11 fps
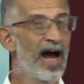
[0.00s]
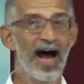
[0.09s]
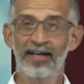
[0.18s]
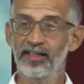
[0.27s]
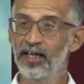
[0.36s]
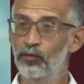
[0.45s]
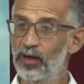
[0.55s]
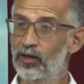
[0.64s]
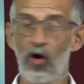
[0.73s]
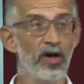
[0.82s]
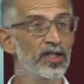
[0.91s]
And it will
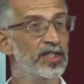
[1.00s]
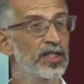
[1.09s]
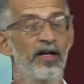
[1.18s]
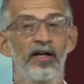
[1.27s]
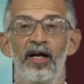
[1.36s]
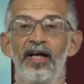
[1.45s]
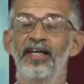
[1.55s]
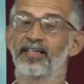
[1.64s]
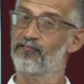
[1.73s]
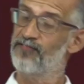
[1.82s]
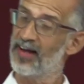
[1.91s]
cause, it
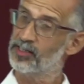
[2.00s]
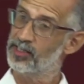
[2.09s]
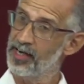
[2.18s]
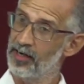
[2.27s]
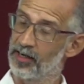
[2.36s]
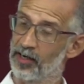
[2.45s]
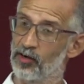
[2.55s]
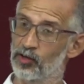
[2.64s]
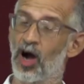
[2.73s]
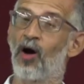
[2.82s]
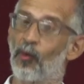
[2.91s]
affects,
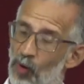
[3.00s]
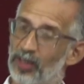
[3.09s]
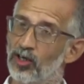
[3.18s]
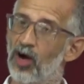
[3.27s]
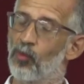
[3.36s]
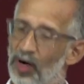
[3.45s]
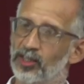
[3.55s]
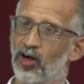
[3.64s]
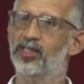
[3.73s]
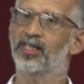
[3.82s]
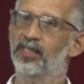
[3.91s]
what
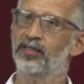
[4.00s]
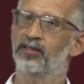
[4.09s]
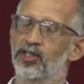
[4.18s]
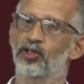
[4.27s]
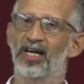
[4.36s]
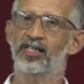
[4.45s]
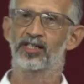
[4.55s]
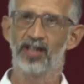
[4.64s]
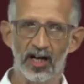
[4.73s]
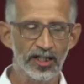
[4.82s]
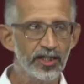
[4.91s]
toxic stress
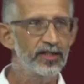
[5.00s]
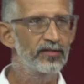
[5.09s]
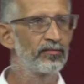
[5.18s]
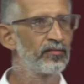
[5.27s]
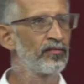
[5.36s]
does,